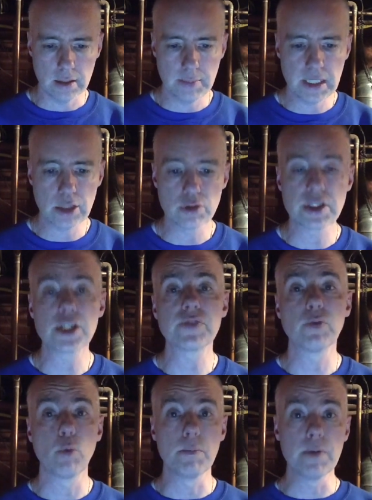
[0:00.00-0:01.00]
Let me get your
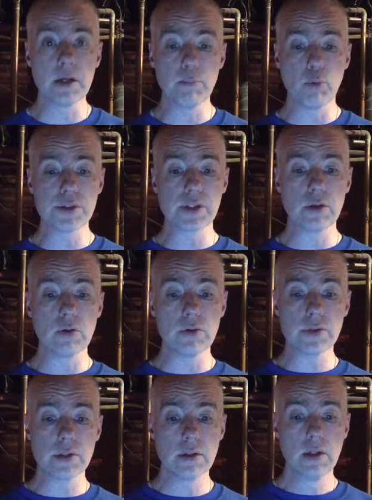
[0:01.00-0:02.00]
attention for 1 minute, boys and
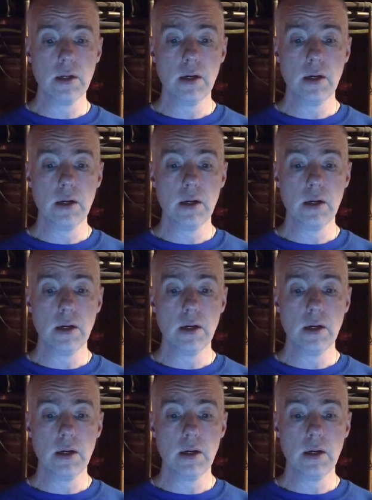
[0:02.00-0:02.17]
girls.